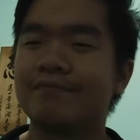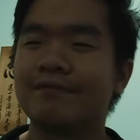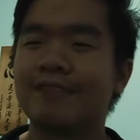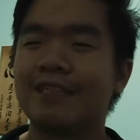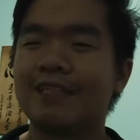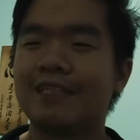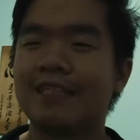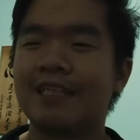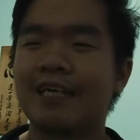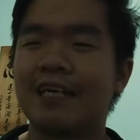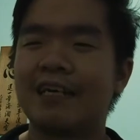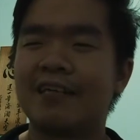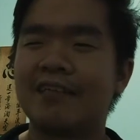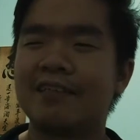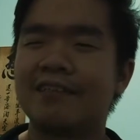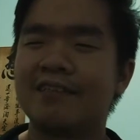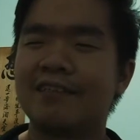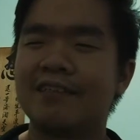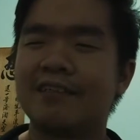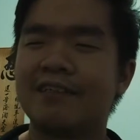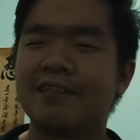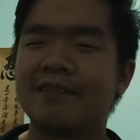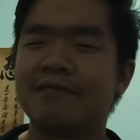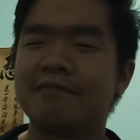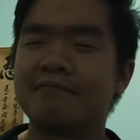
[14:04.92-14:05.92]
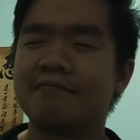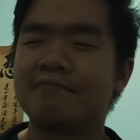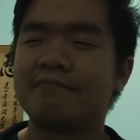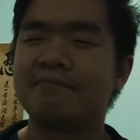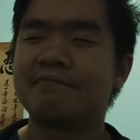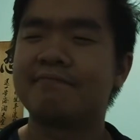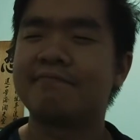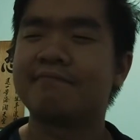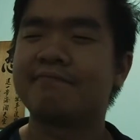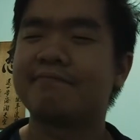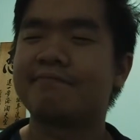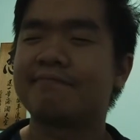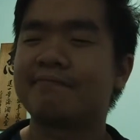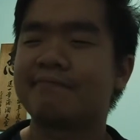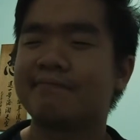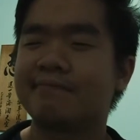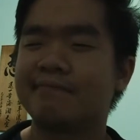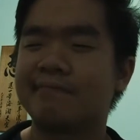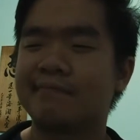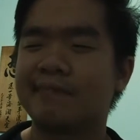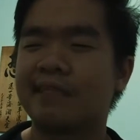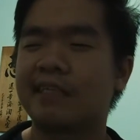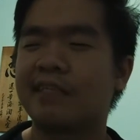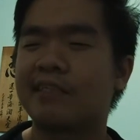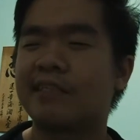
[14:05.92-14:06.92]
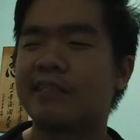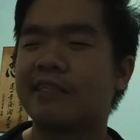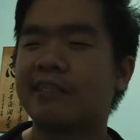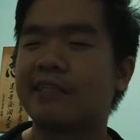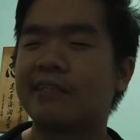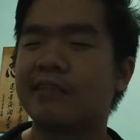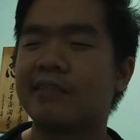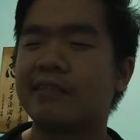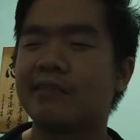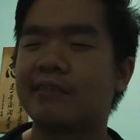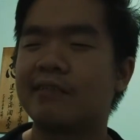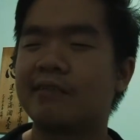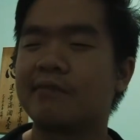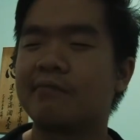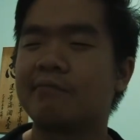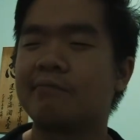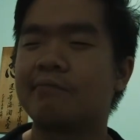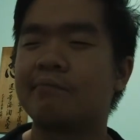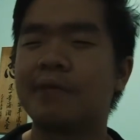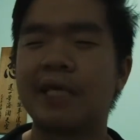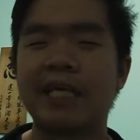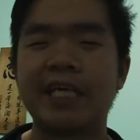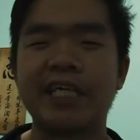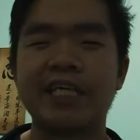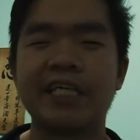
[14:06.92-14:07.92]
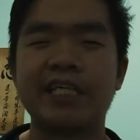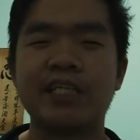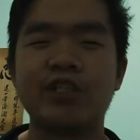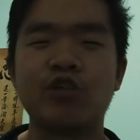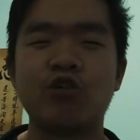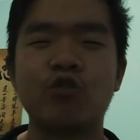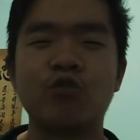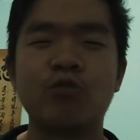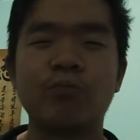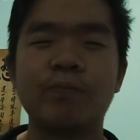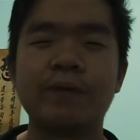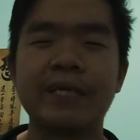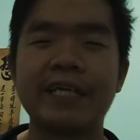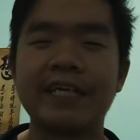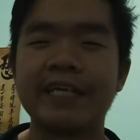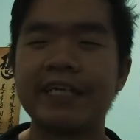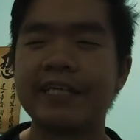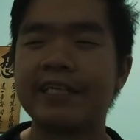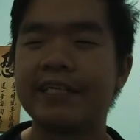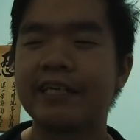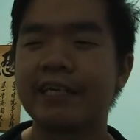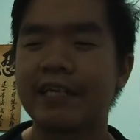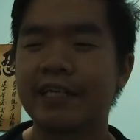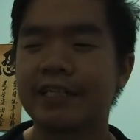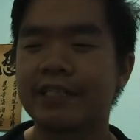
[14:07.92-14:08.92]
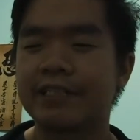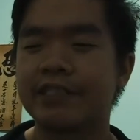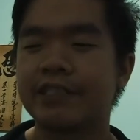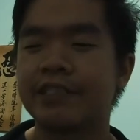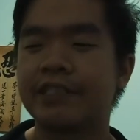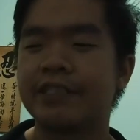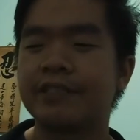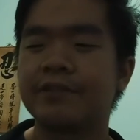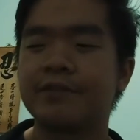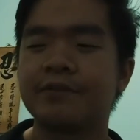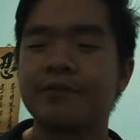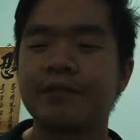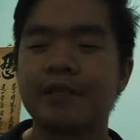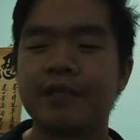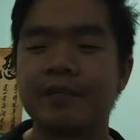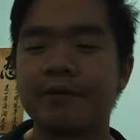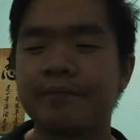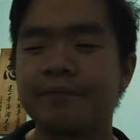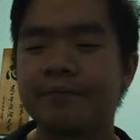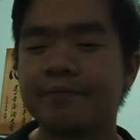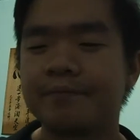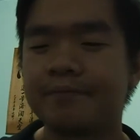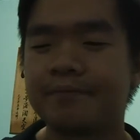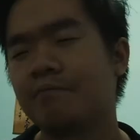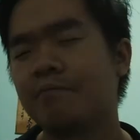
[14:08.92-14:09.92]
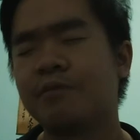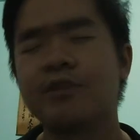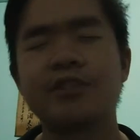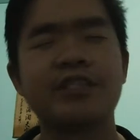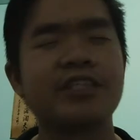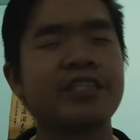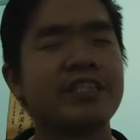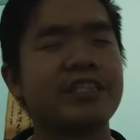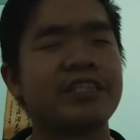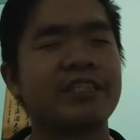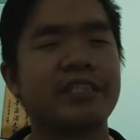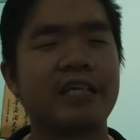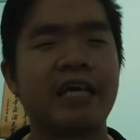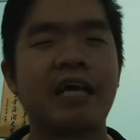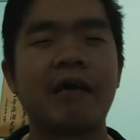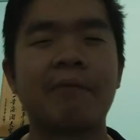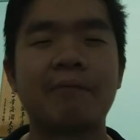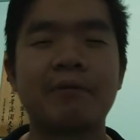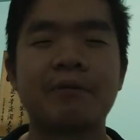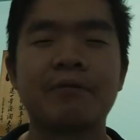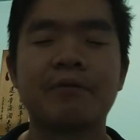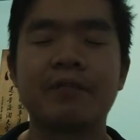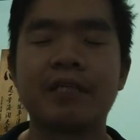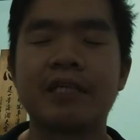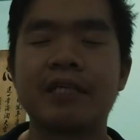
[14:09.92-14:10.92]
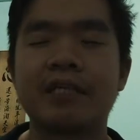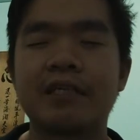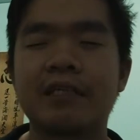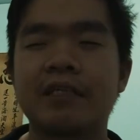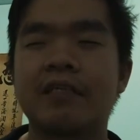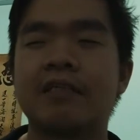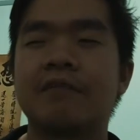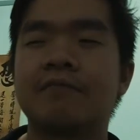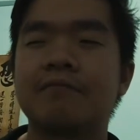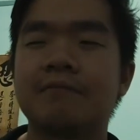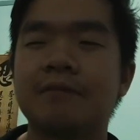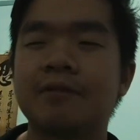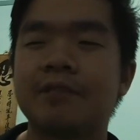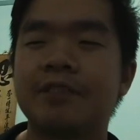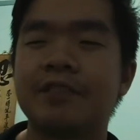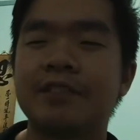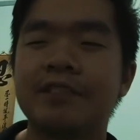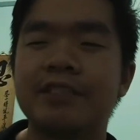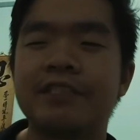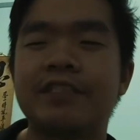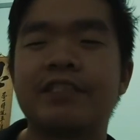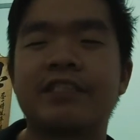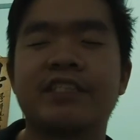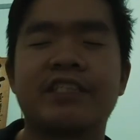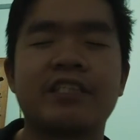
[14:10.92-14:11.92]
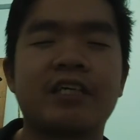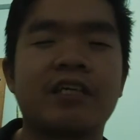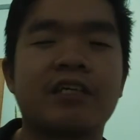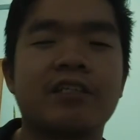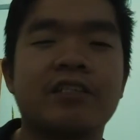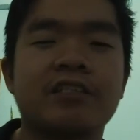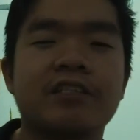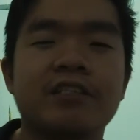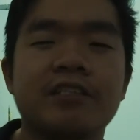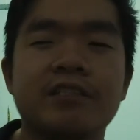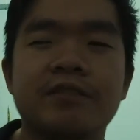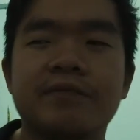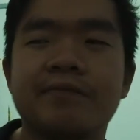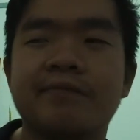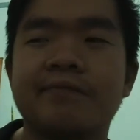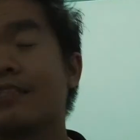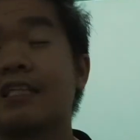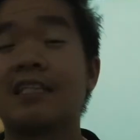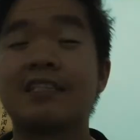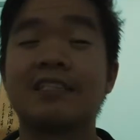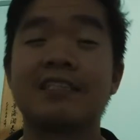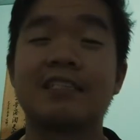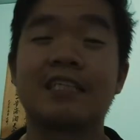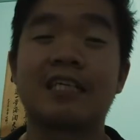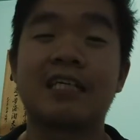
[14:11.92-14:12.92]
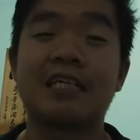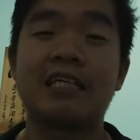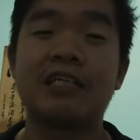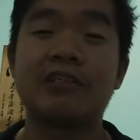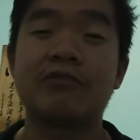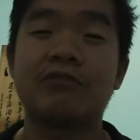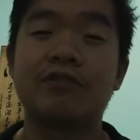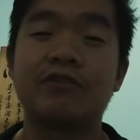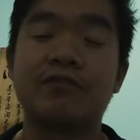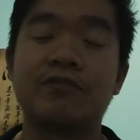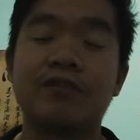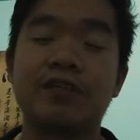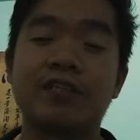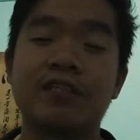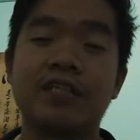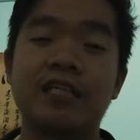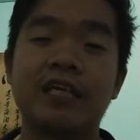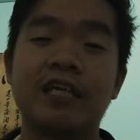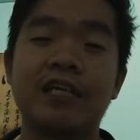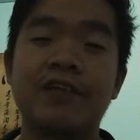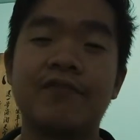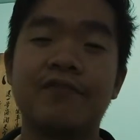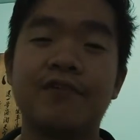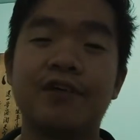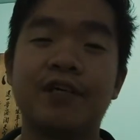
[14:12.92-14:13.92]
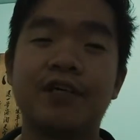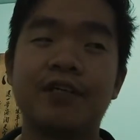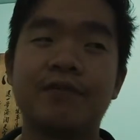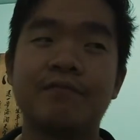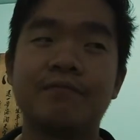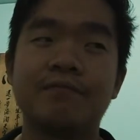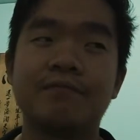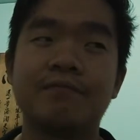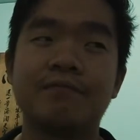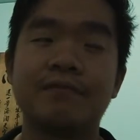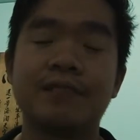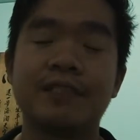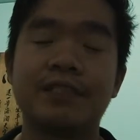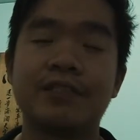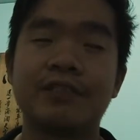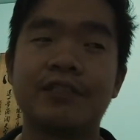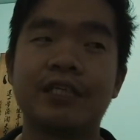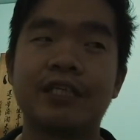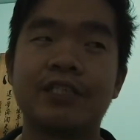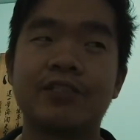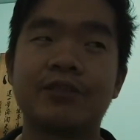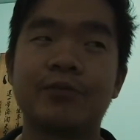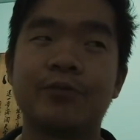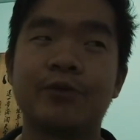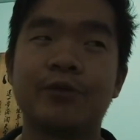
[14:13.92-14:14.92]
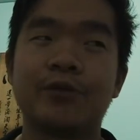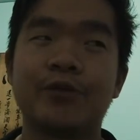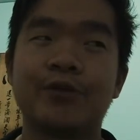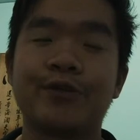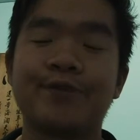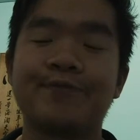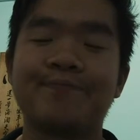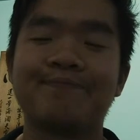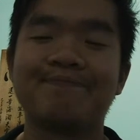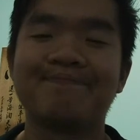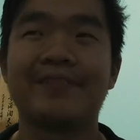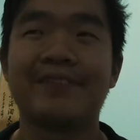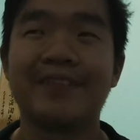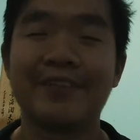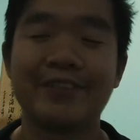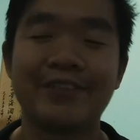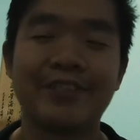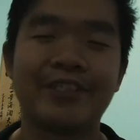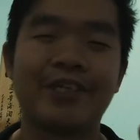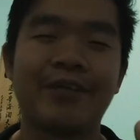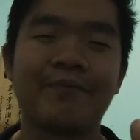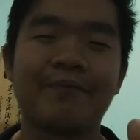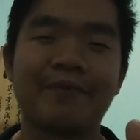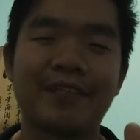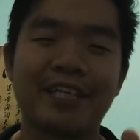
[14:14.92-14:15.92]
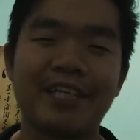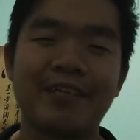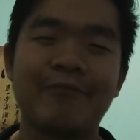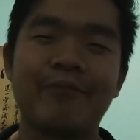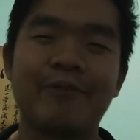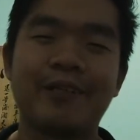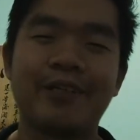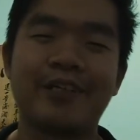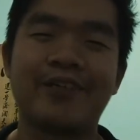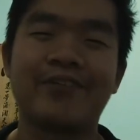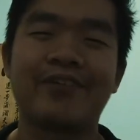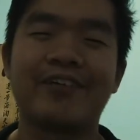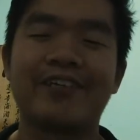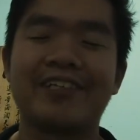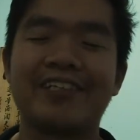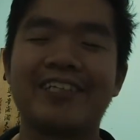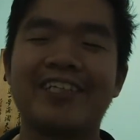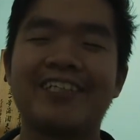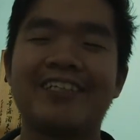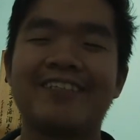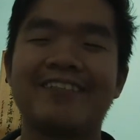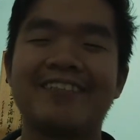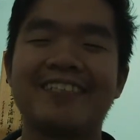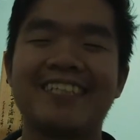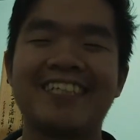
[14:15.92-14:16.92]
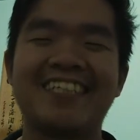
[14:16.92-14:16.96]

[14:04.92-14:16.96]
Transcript: Then yeah, nothing biggie, no biggie actually today. Mostly just the Apple thing, mostly just the charger. That's the second entry for the daily vlog. See you guys tomorrow. Don't stop, keep on creating.